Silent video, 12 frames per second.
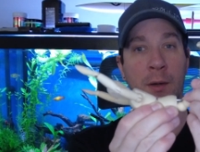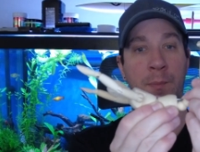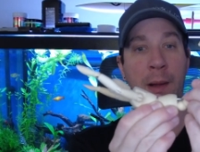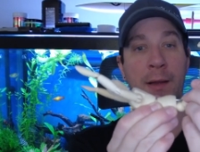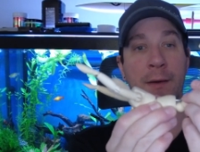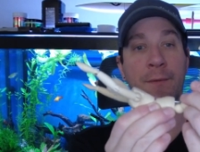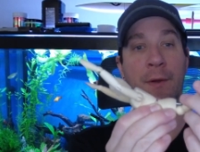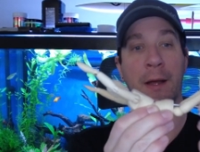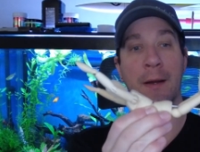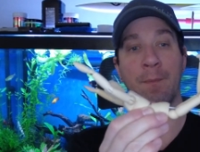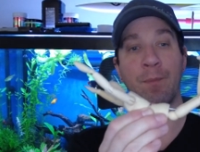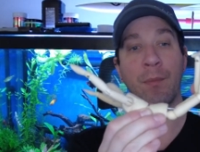belly
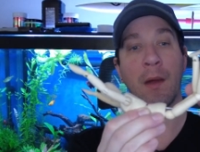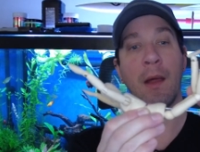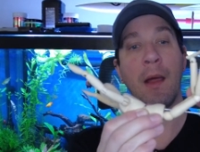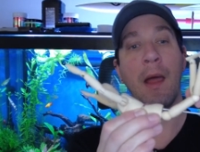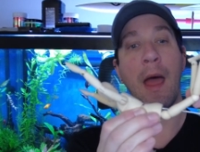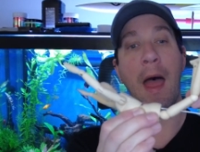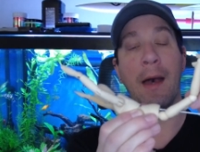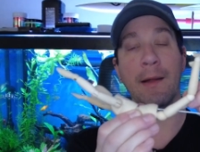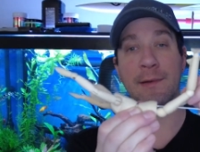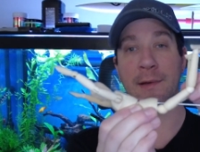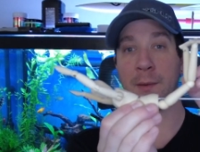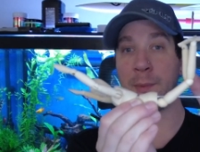flight. And
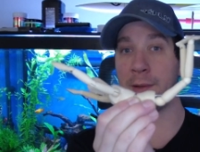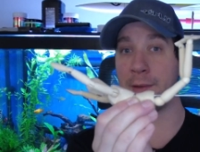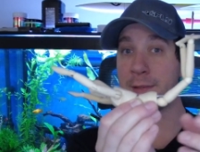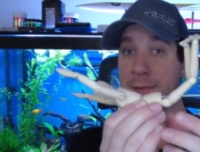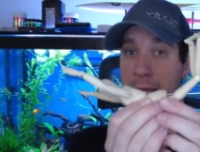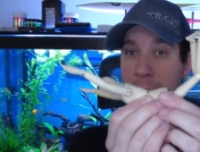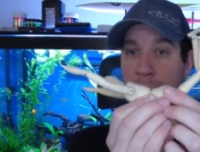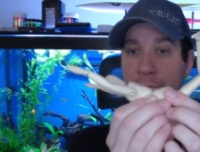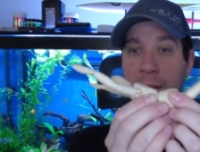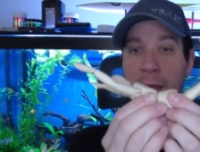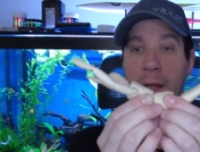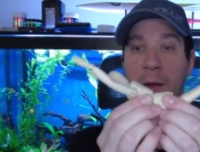it's going to be the same
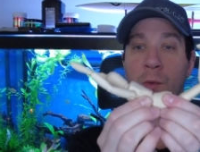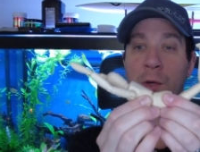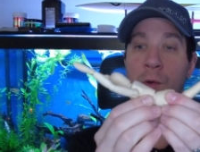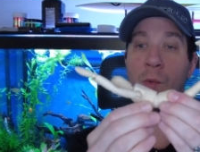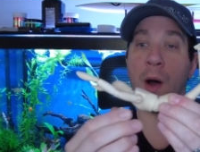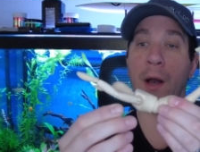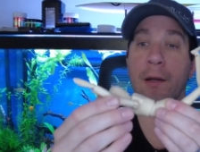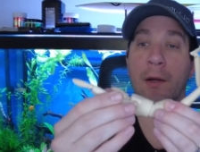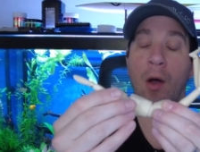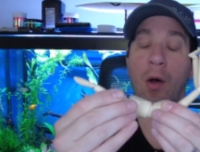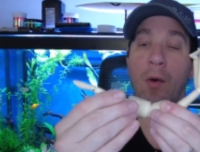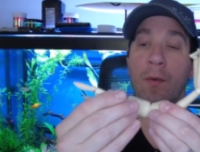thing when you want to
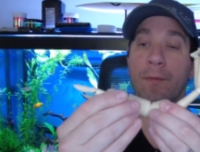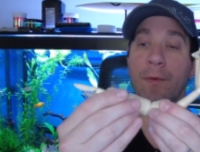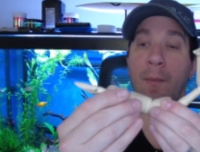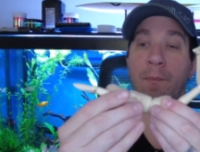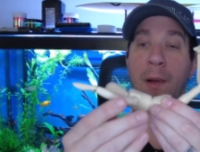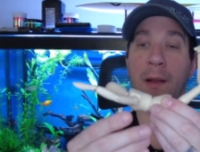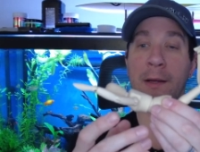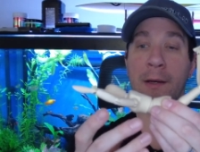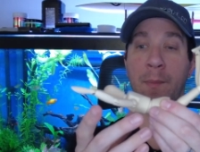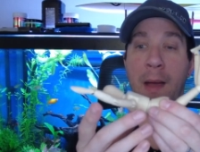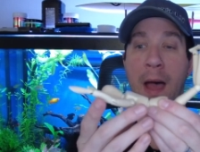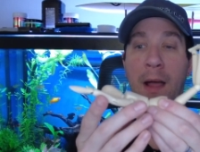go from belly to
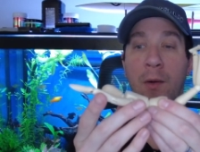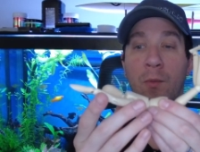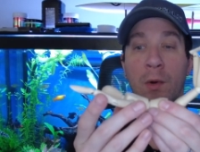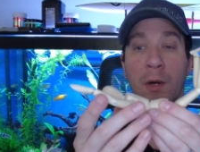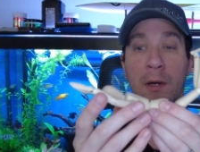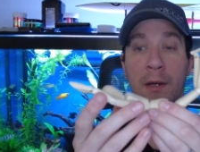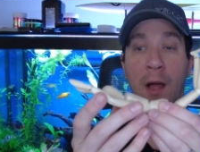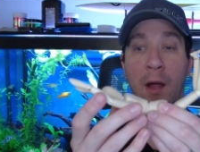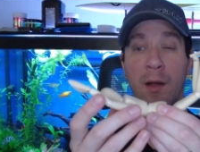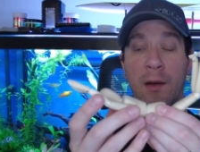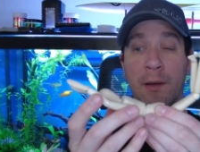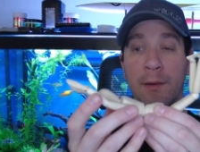back. We're going
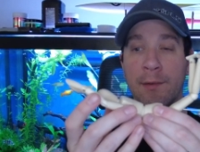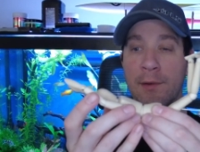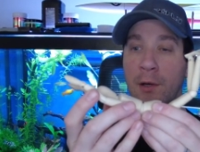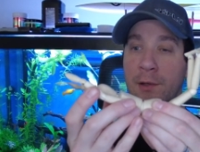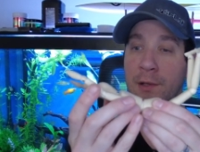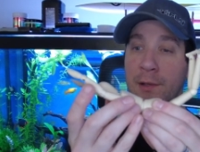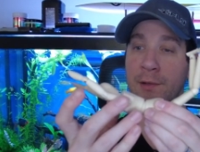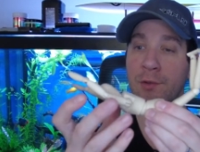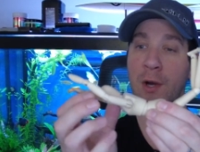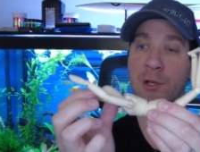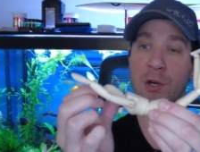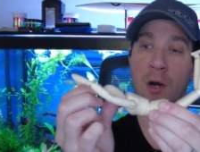to start to
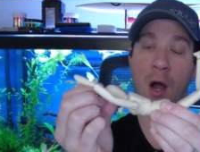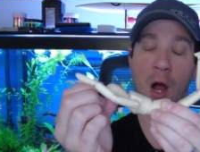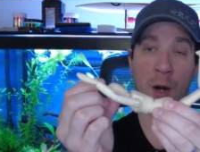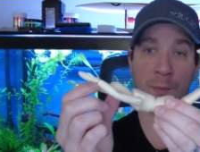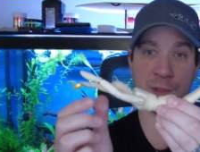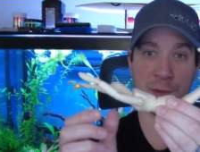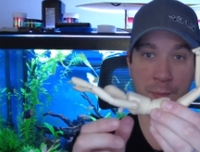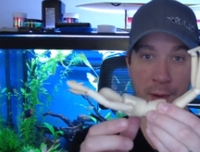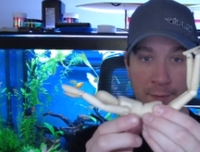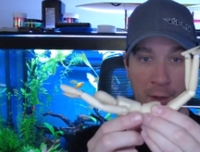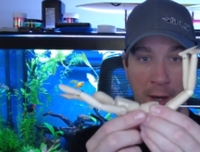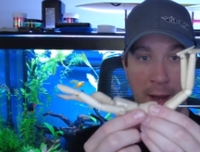stretch our arms
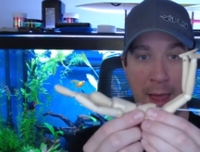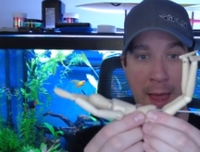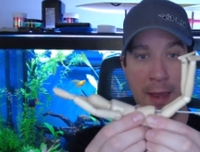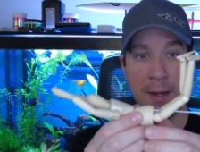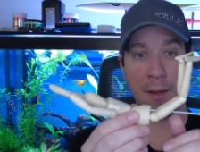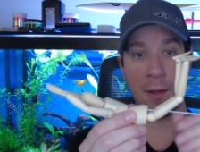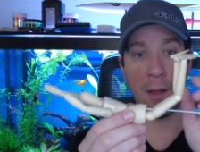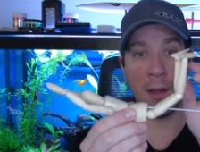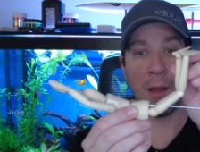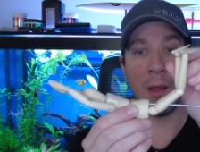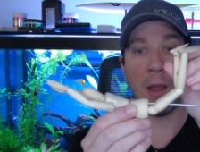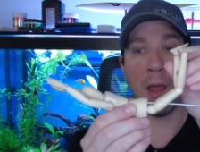above our head.
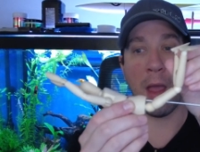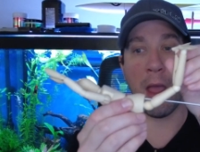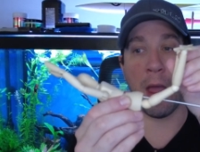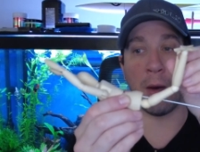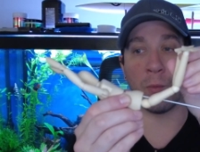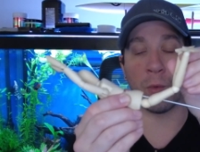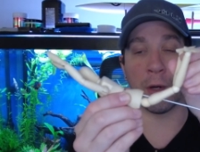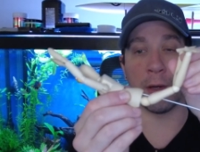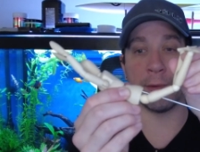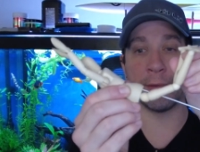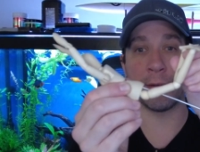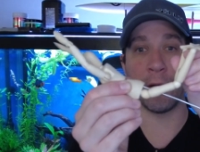And we're going
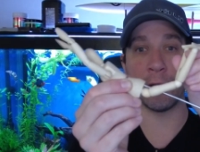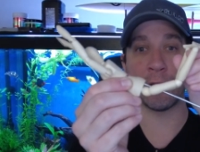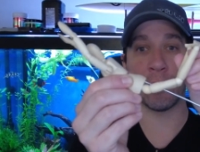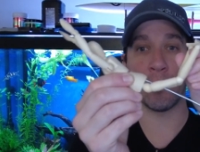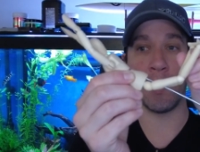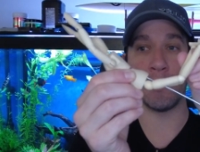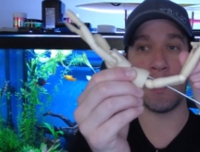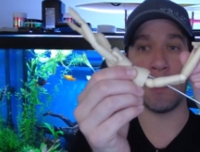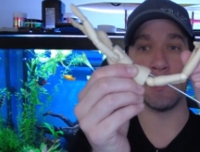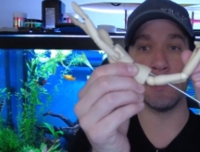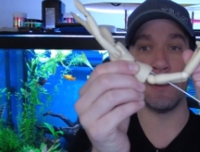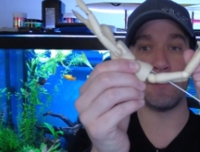to start to create
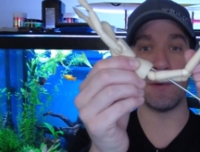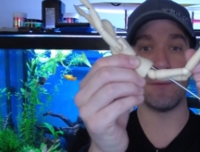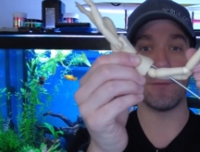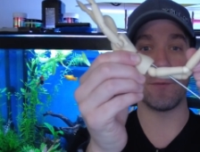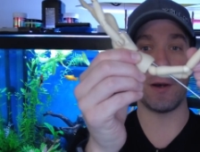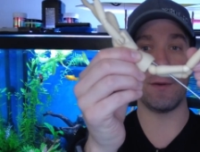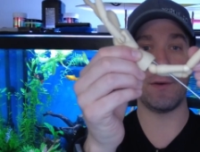that lift in front of